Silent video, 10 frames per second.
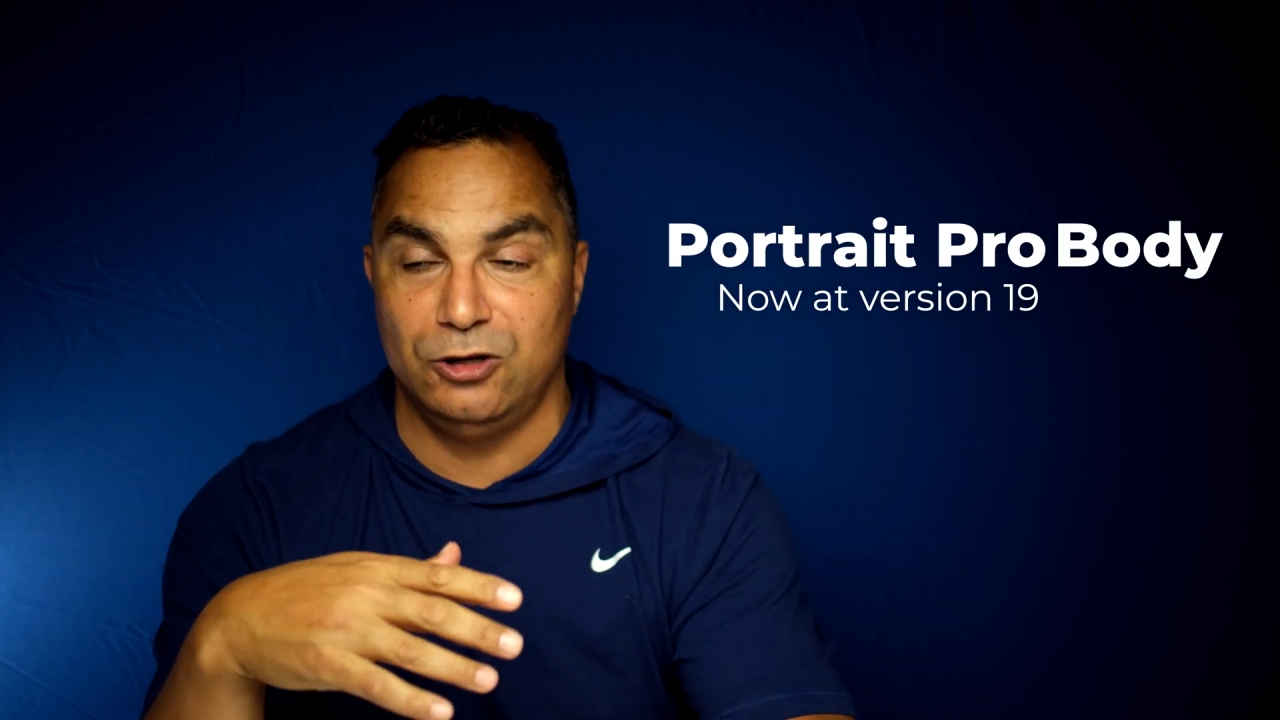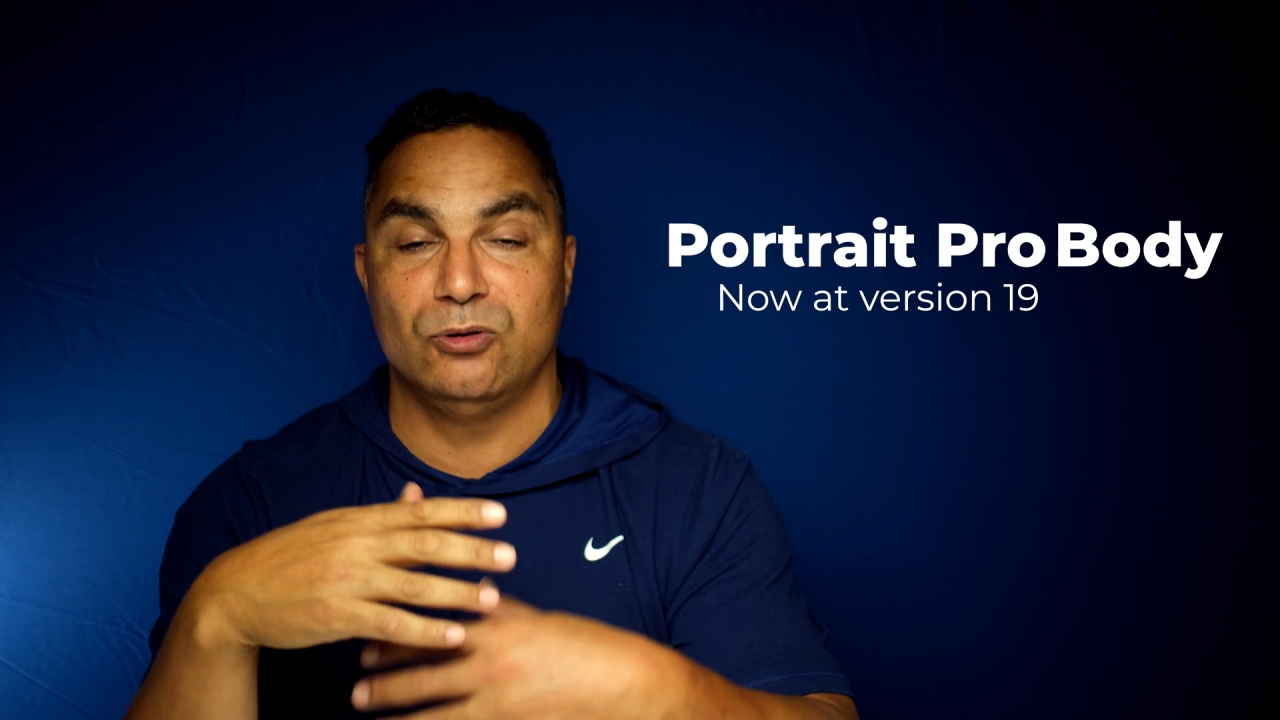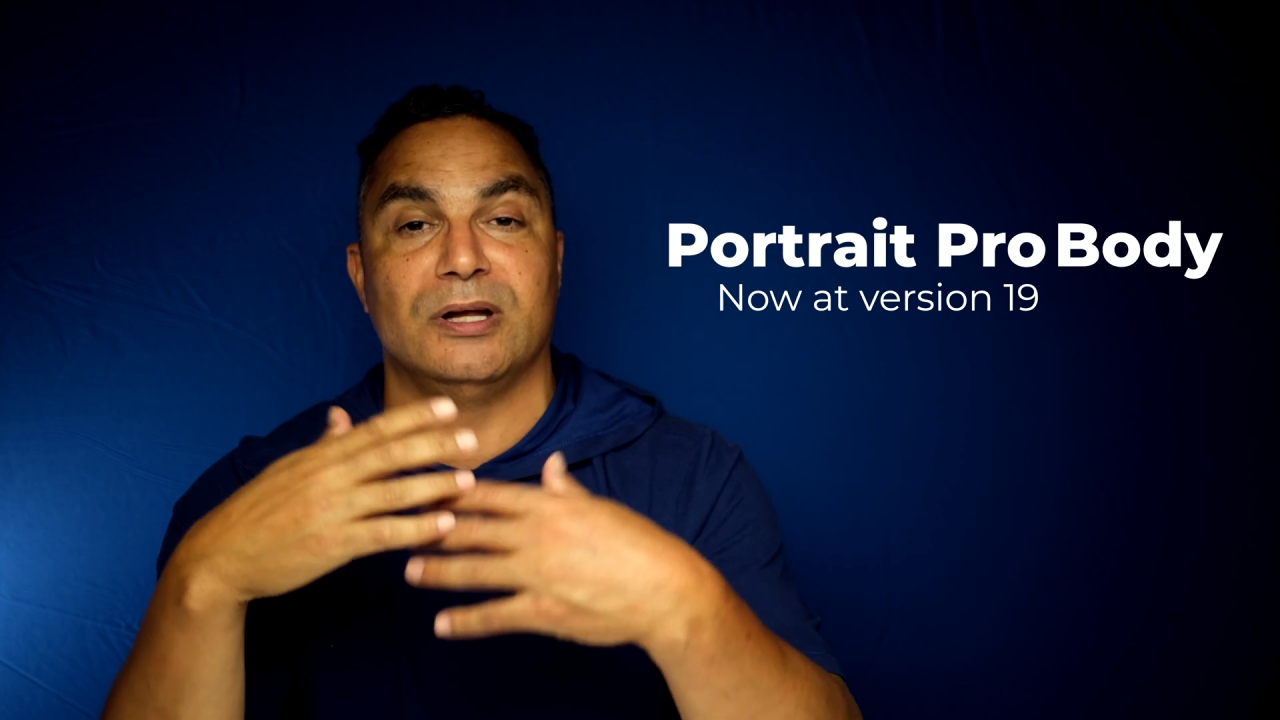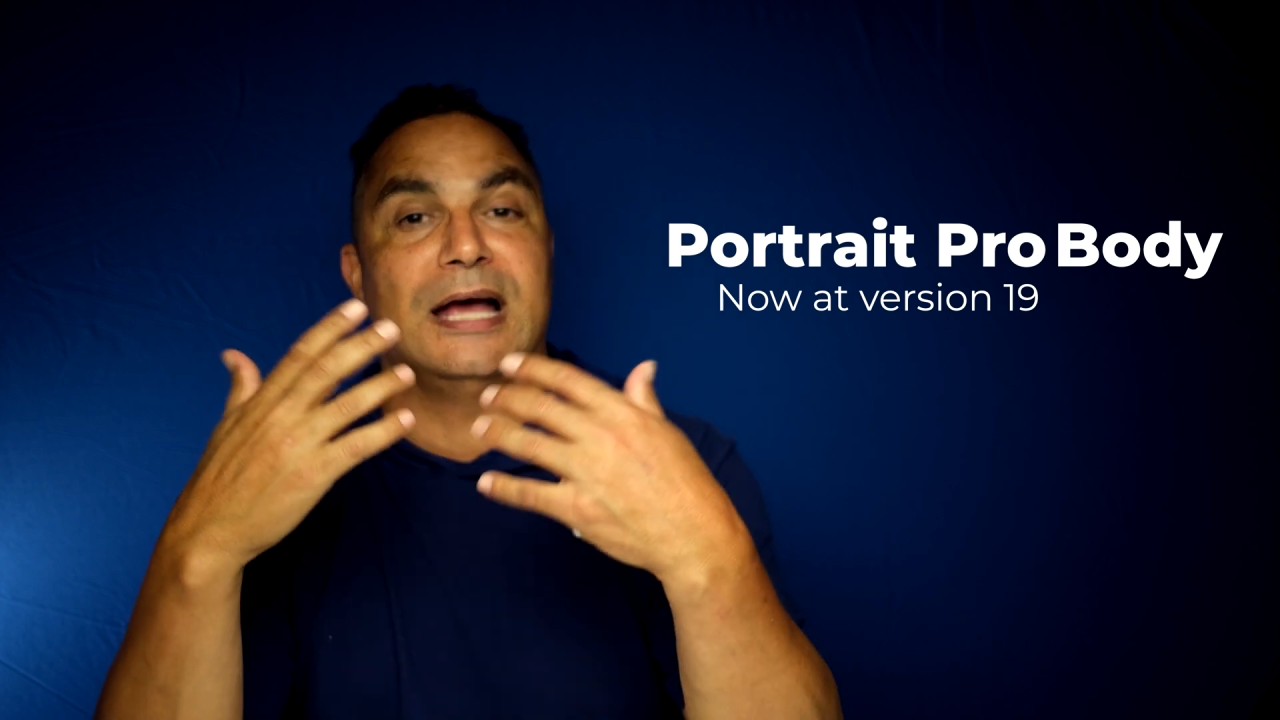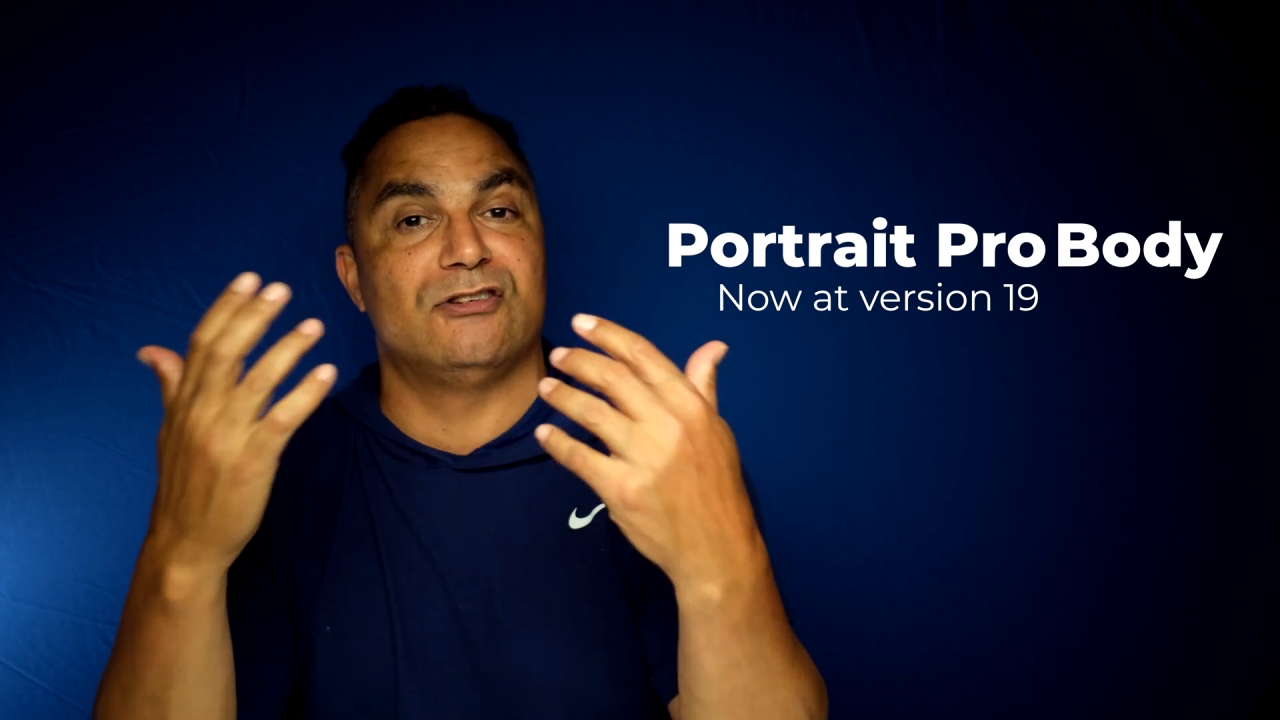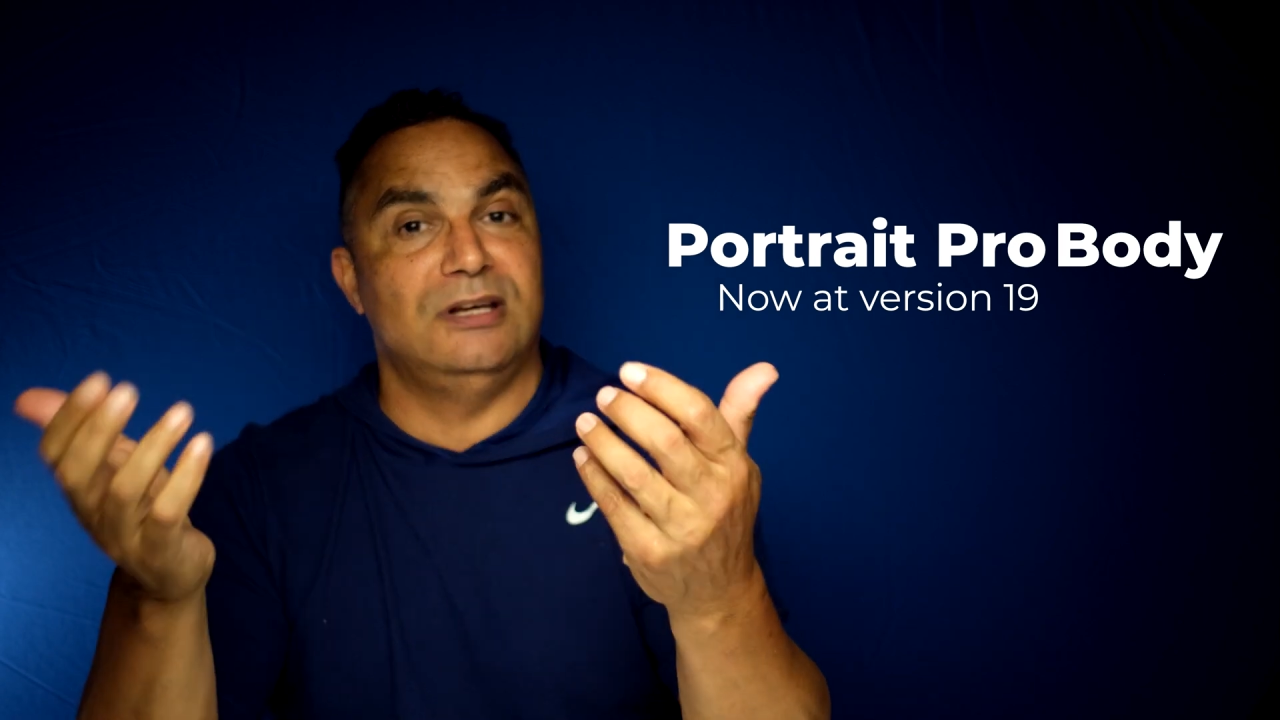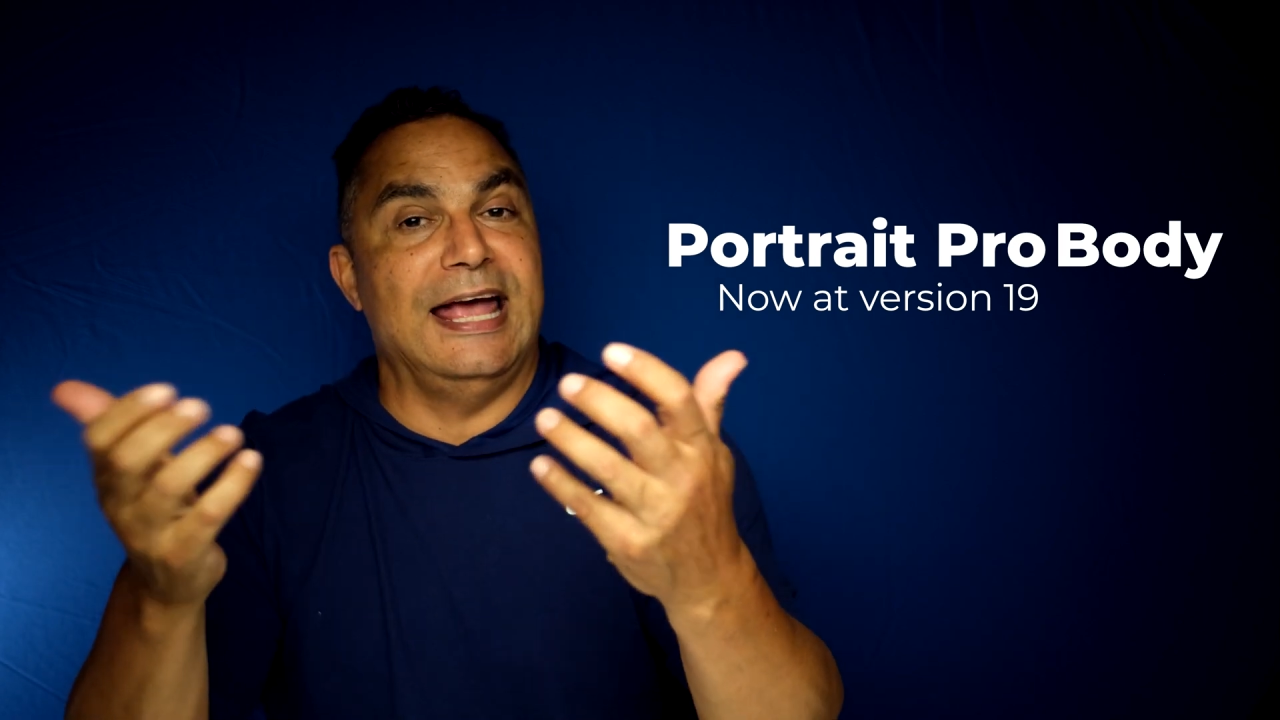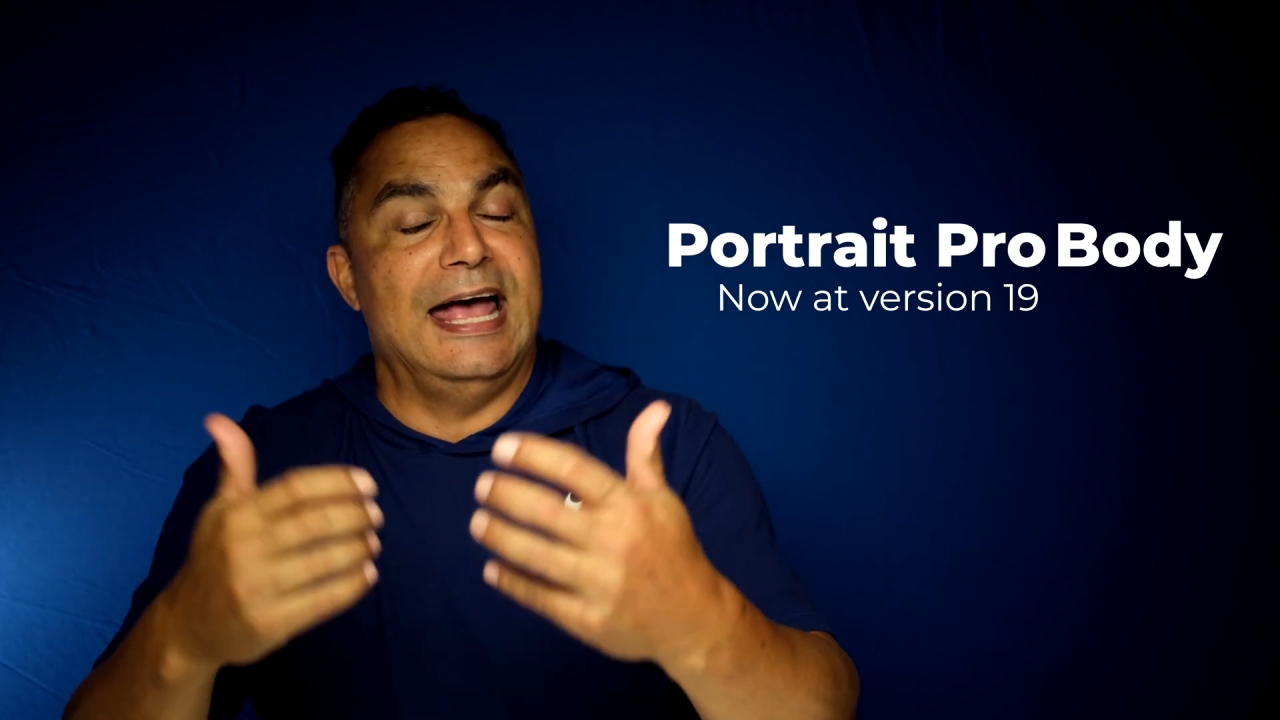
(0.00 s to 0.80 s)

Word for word: you can actually